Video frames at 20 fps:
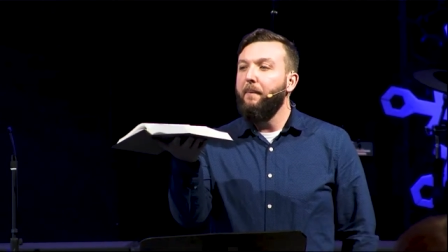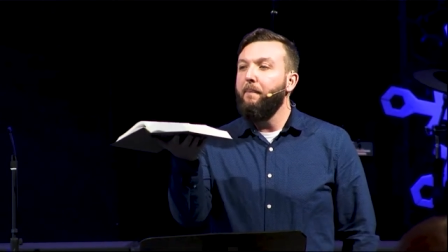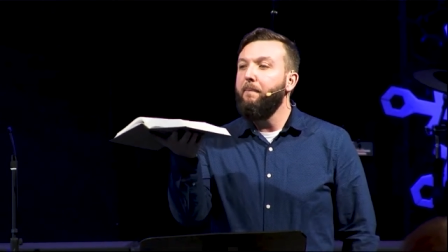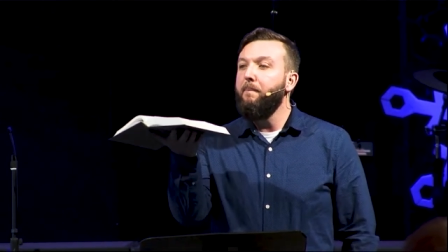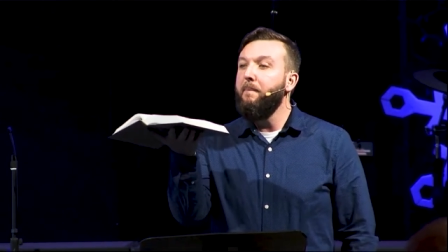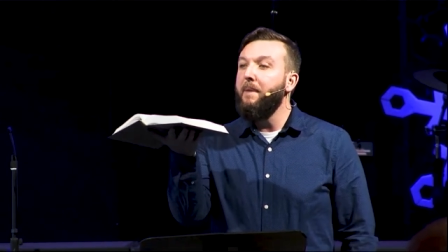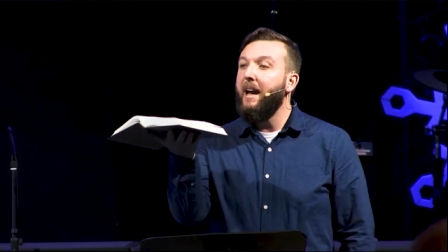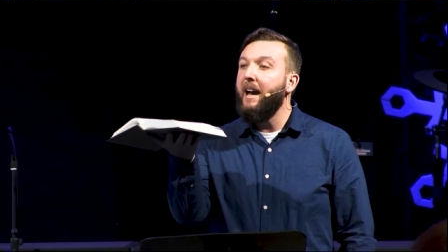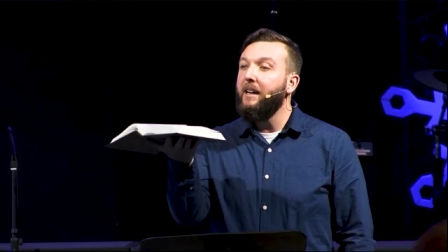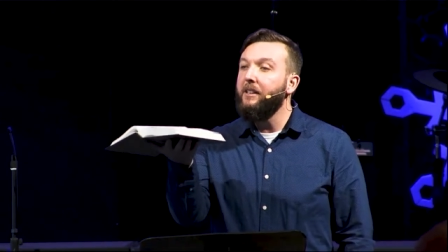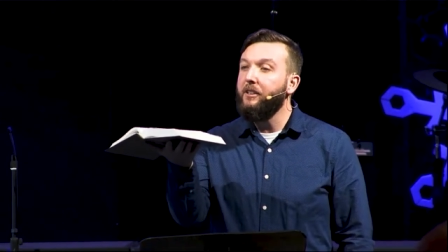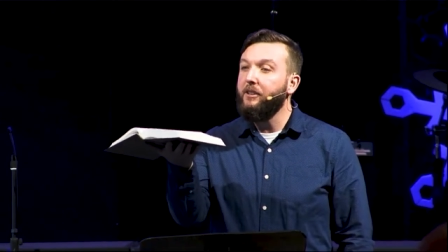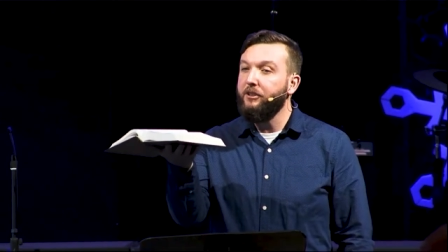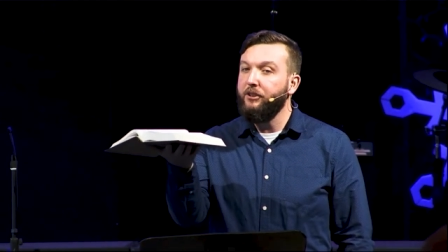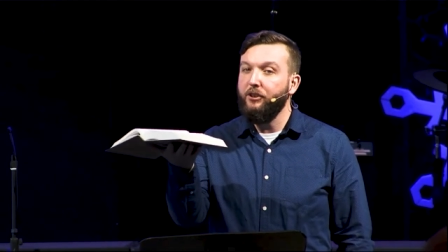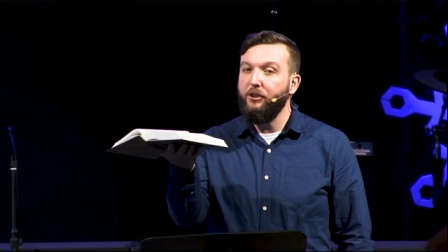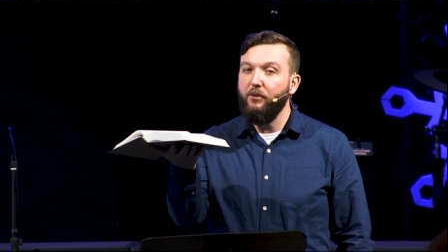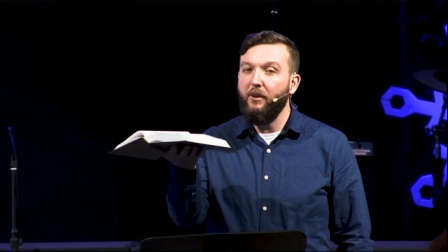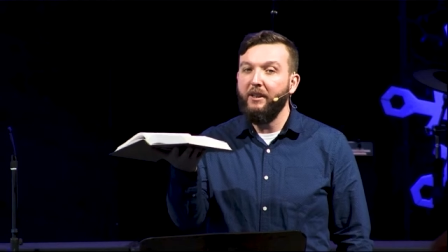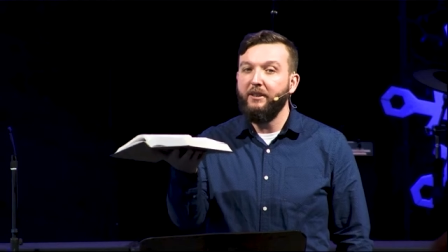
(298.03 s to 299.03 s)

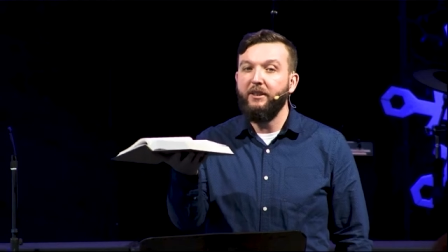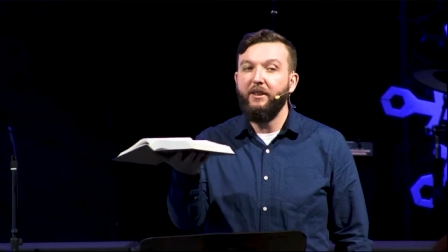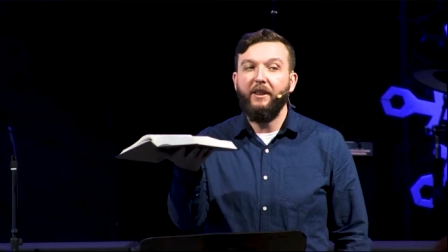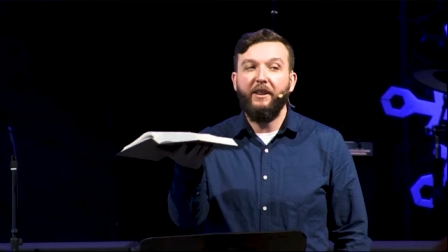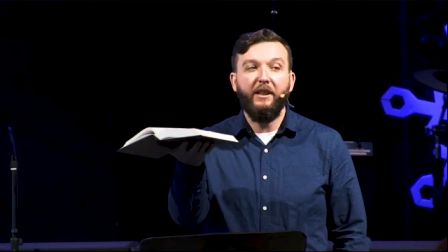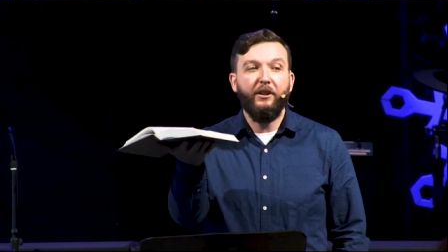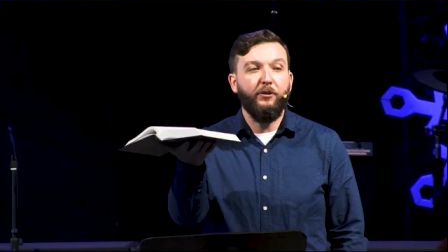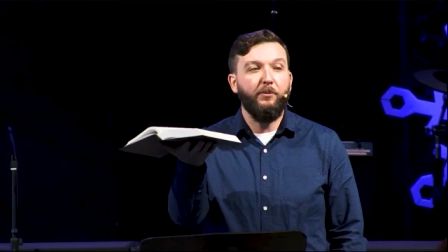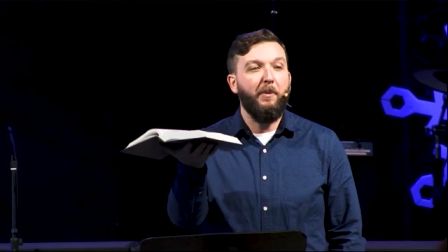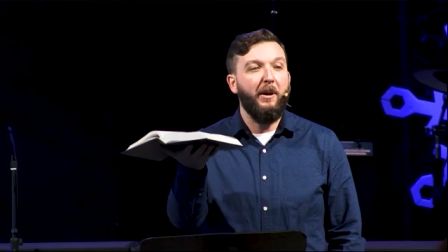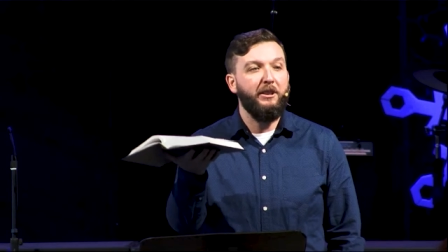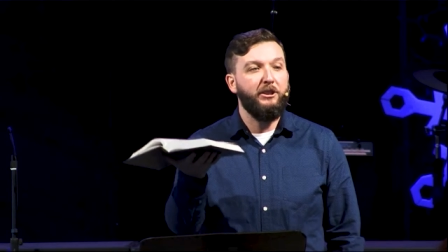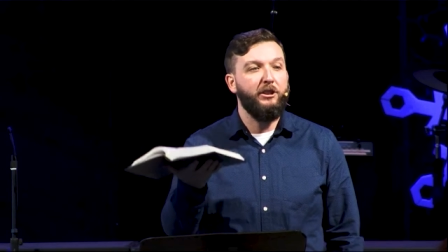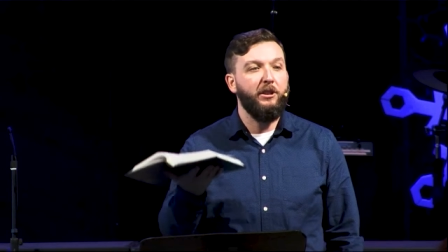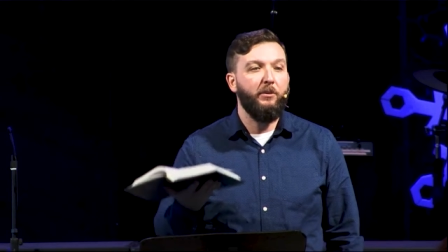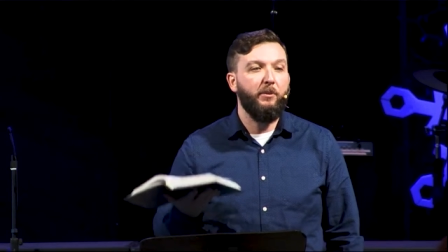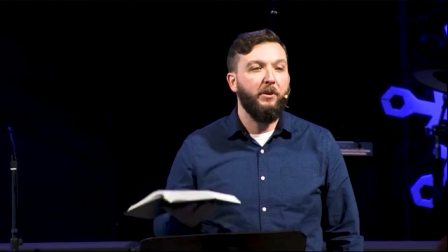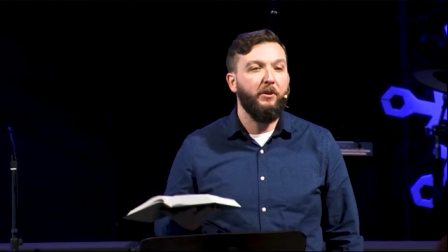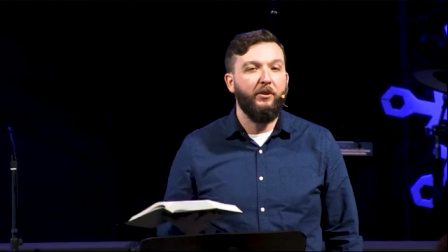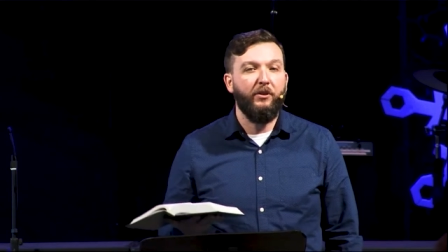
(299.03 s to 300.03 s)
matters to us this much
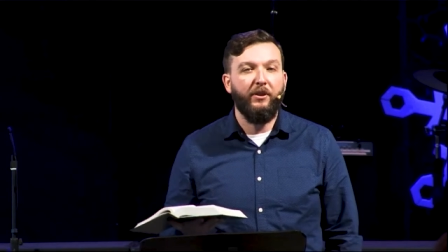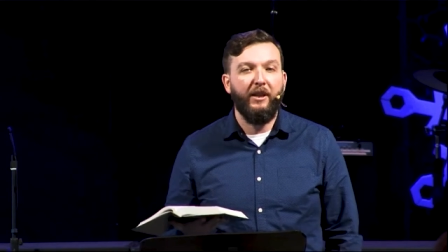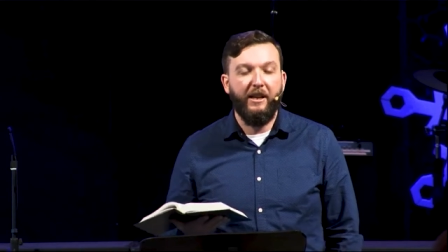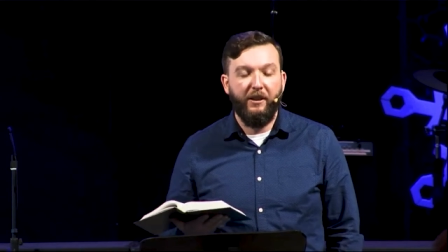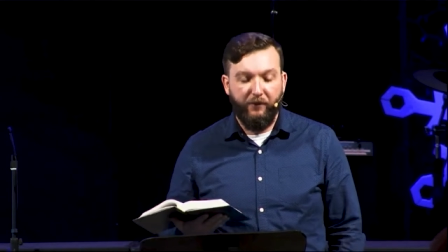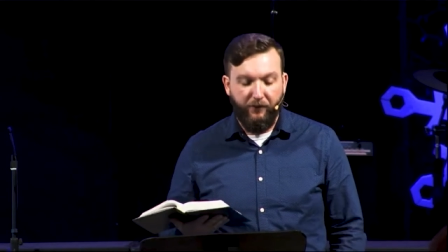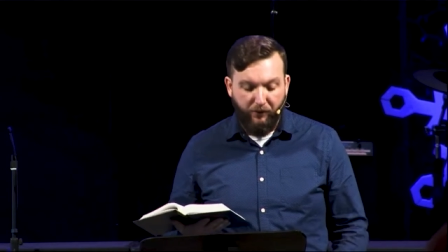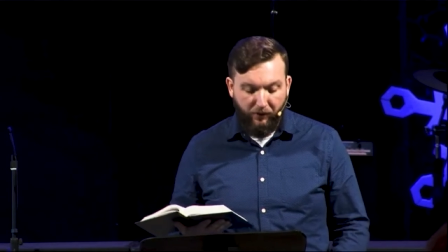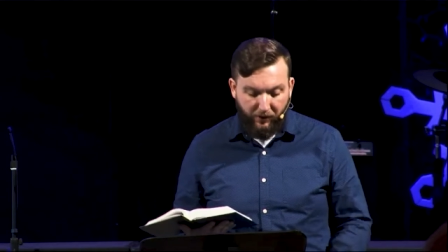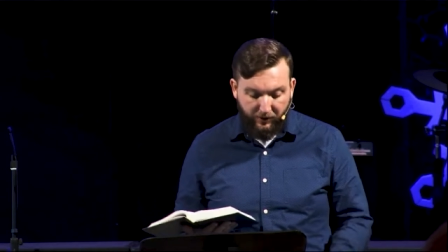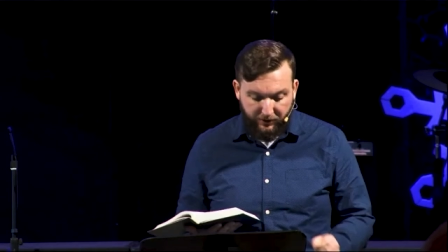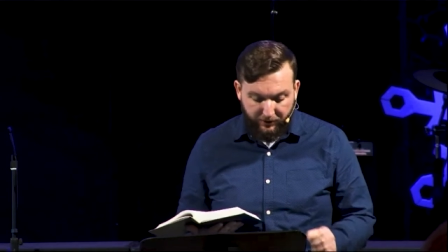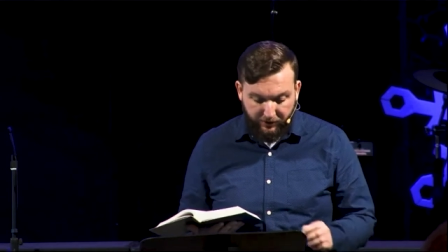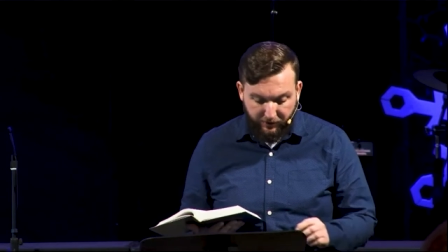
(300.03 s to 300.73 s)
that we would stand for it.